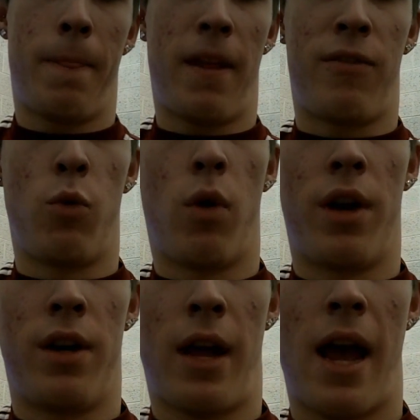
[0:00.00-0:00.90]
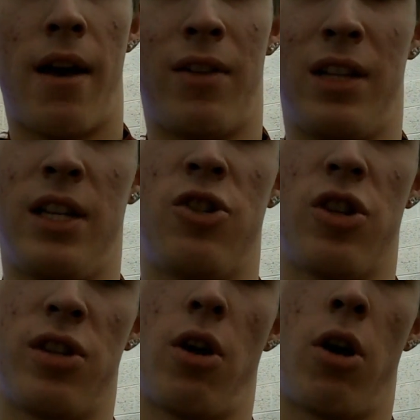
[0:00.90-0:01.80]
If you wanted to have at least
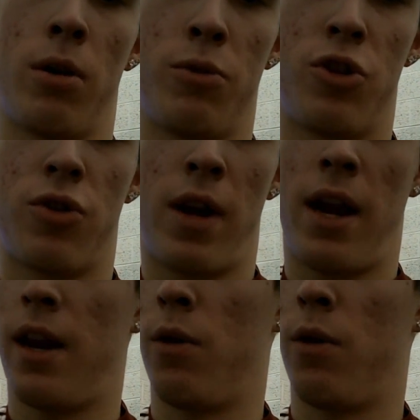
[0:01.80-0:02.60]
just the arms straight,